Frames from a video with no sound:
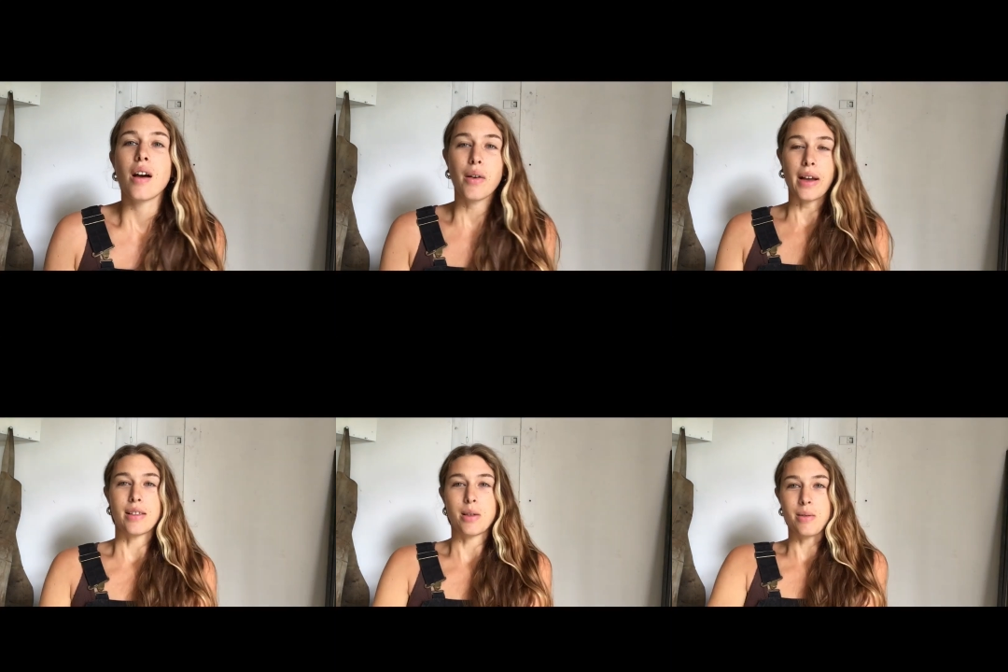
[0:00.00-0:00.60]

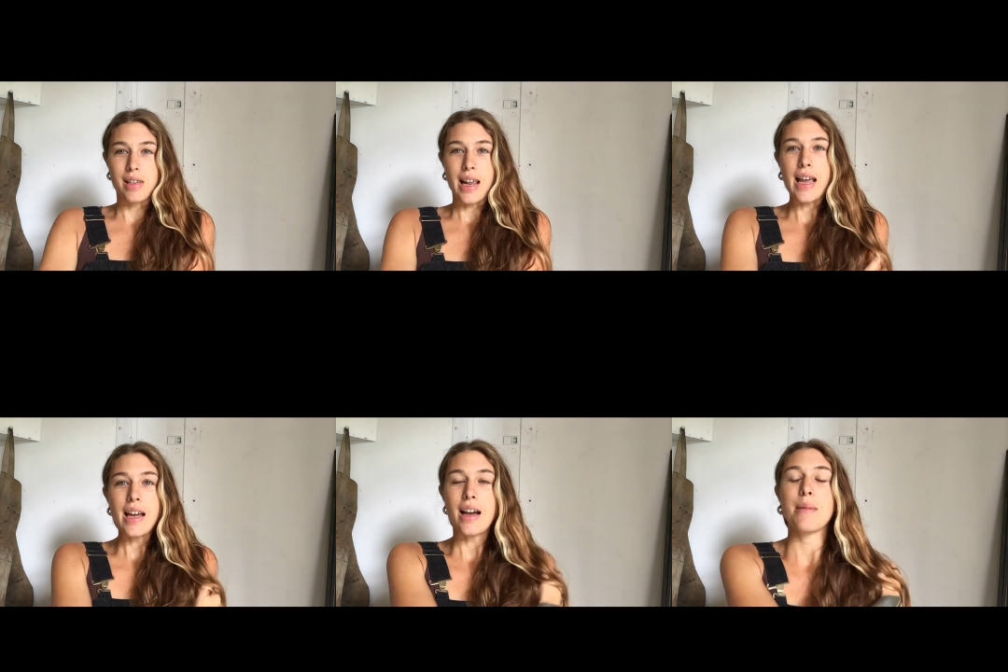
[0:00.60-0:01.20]
Okay, so
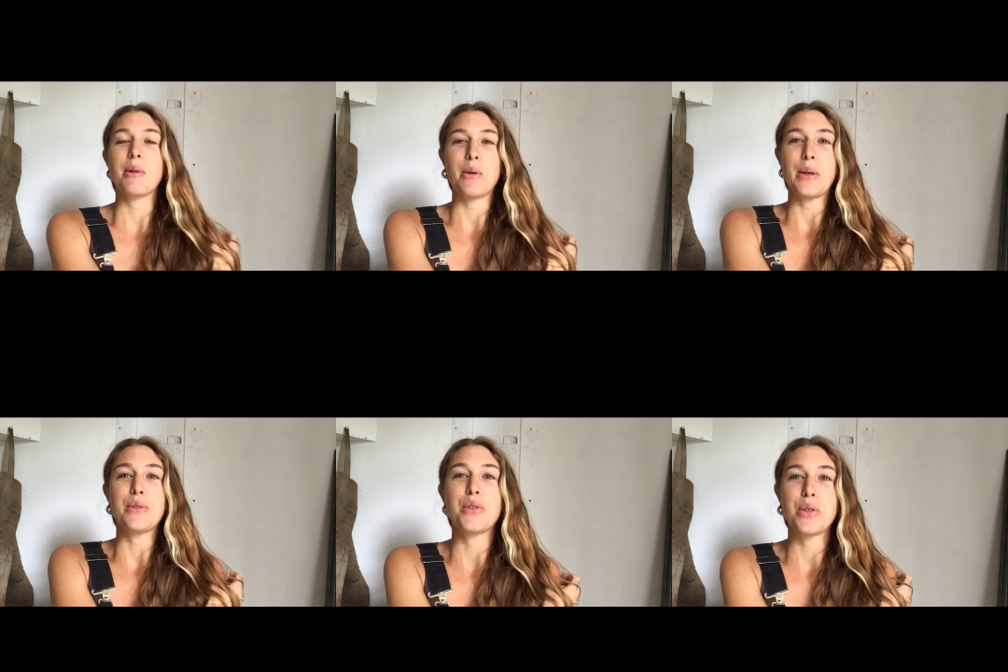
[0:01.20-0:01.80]
today I'm
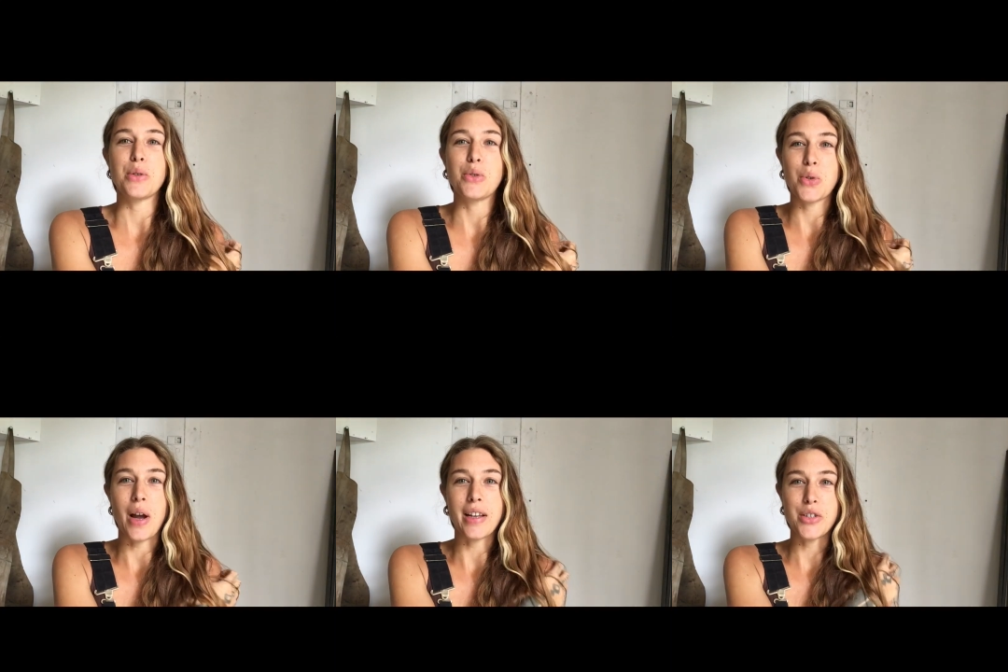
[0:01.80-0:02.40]
going to
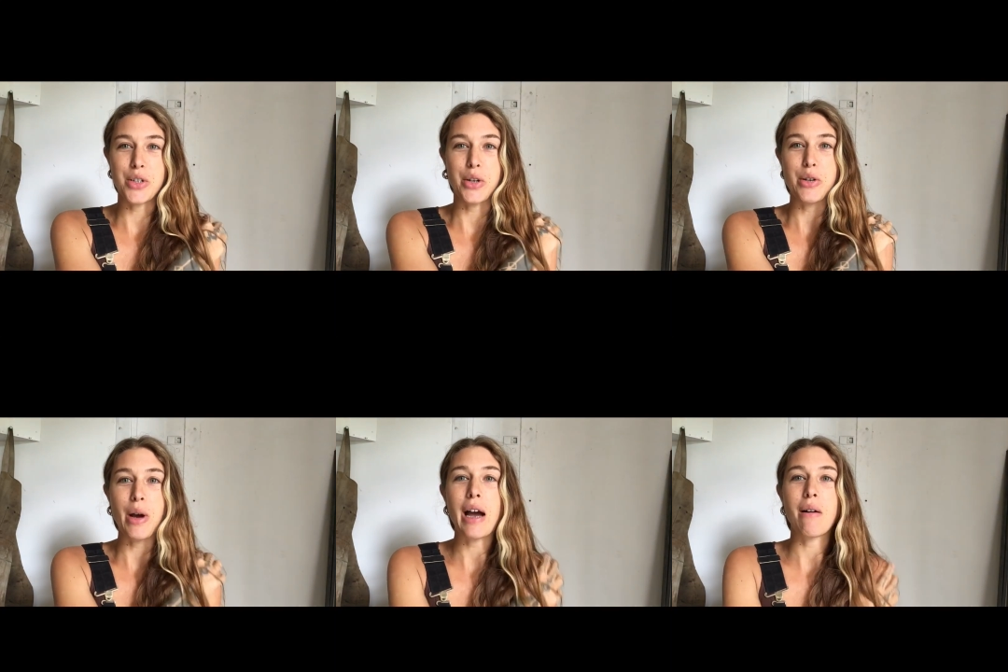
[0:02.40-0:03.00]
try and show
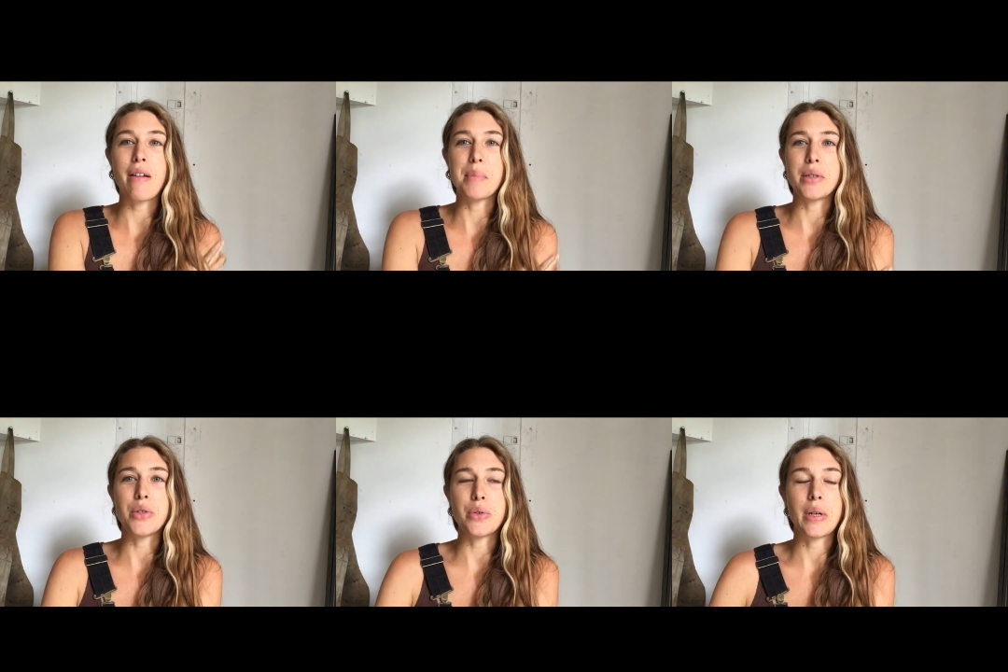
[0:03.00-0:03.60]
you how I've
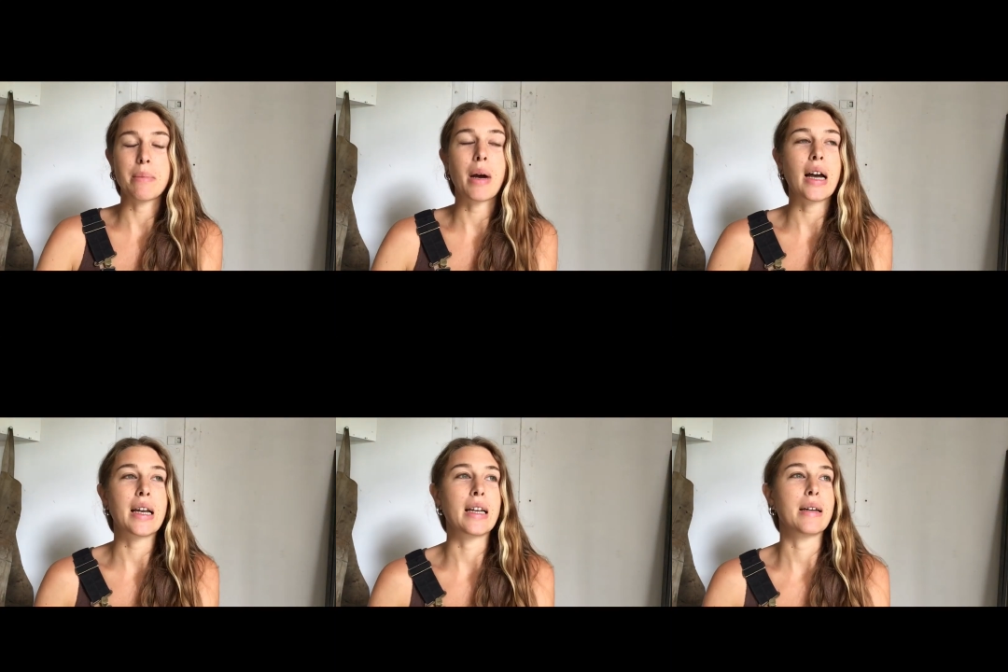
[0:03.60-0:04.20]
been doing
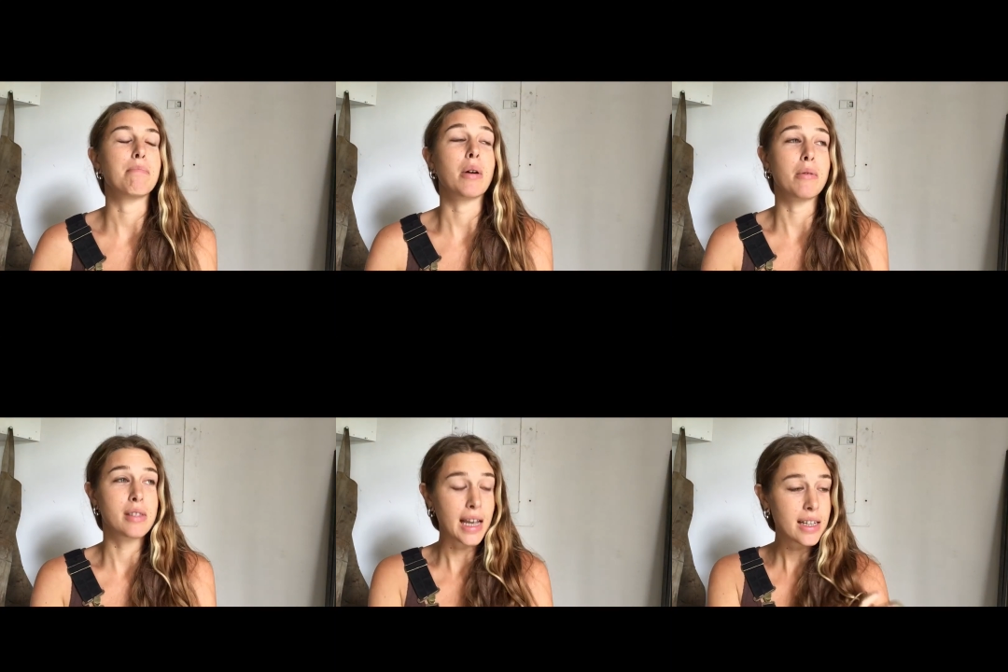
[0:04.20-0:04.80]
my
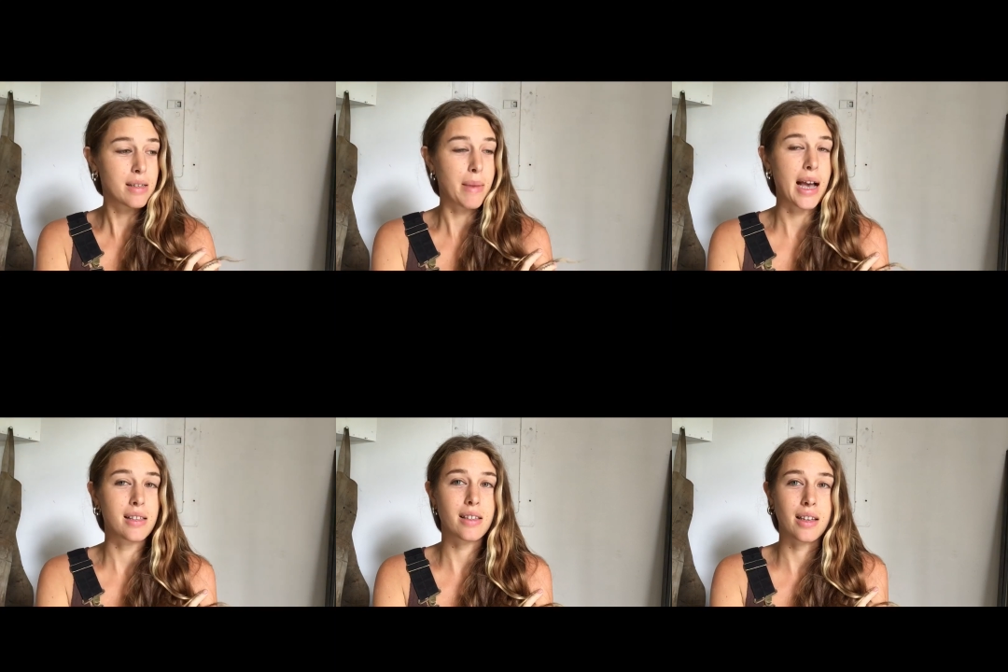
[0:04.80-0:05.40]
mosaic
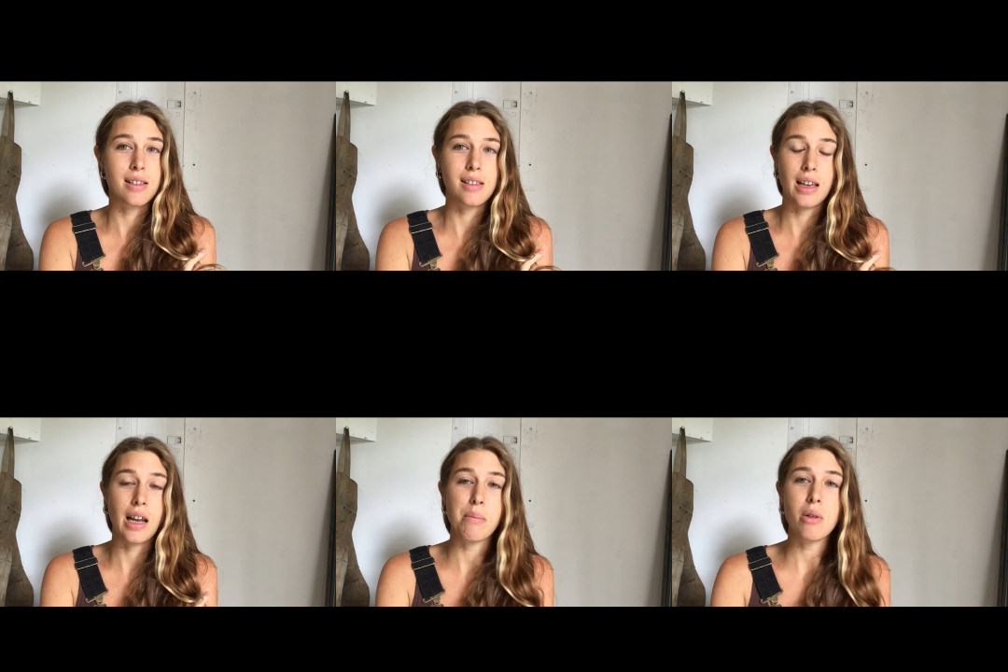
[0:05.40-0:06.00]
Damascus,
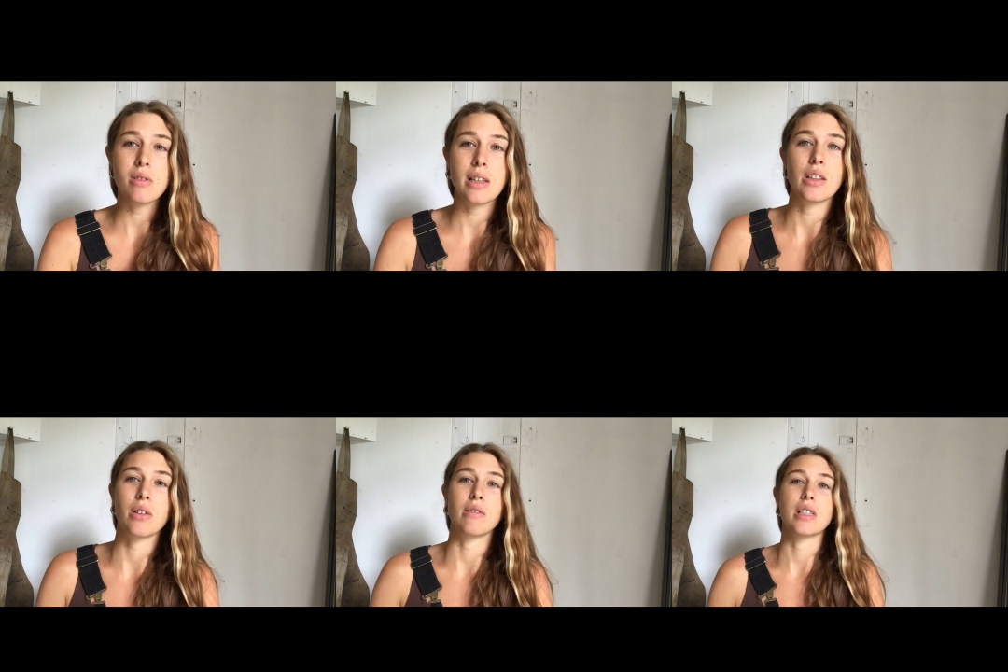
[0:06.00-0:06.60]
and I mostly
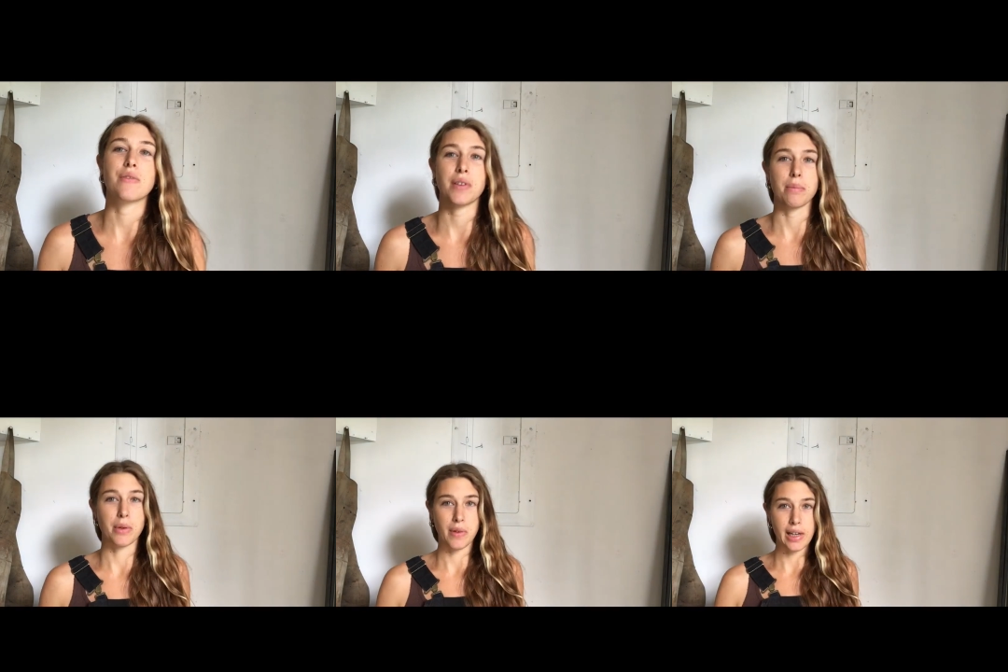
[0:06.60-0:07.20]
learned this
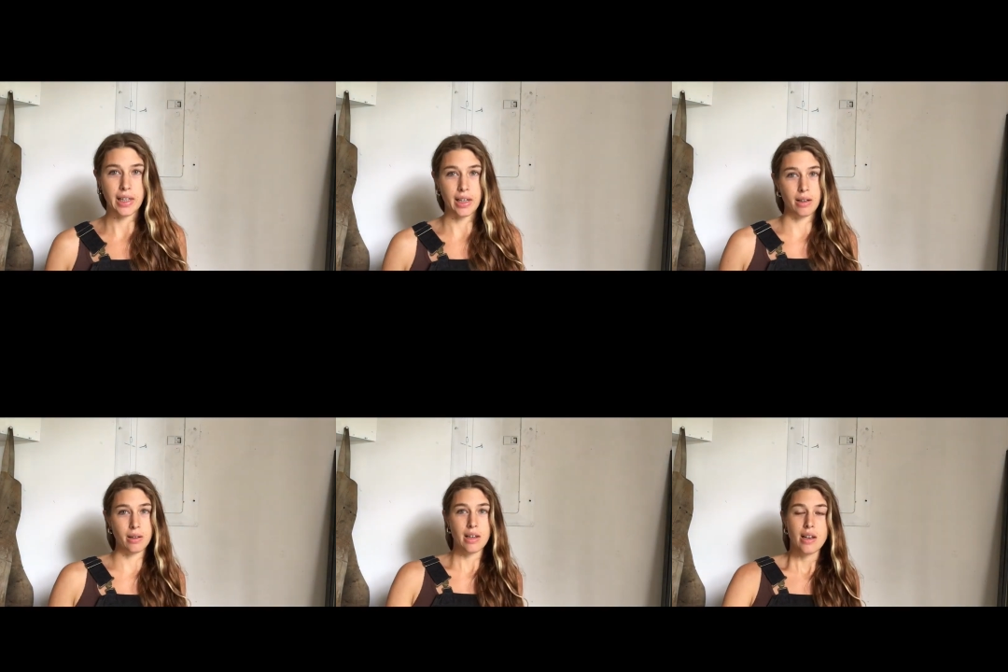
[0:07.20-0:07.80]
from
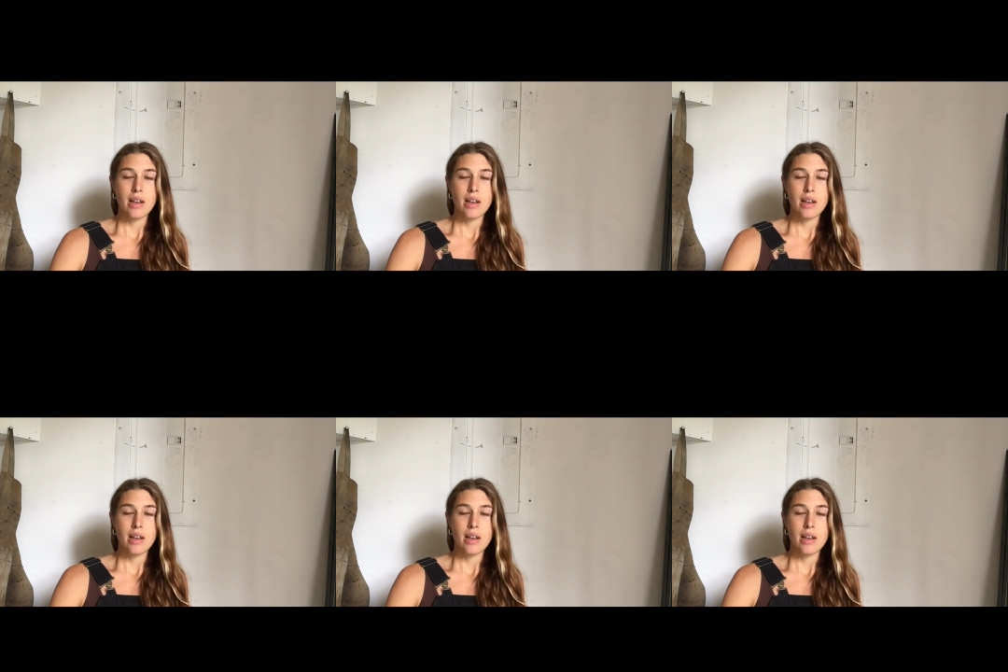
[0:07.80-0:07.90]
Mareko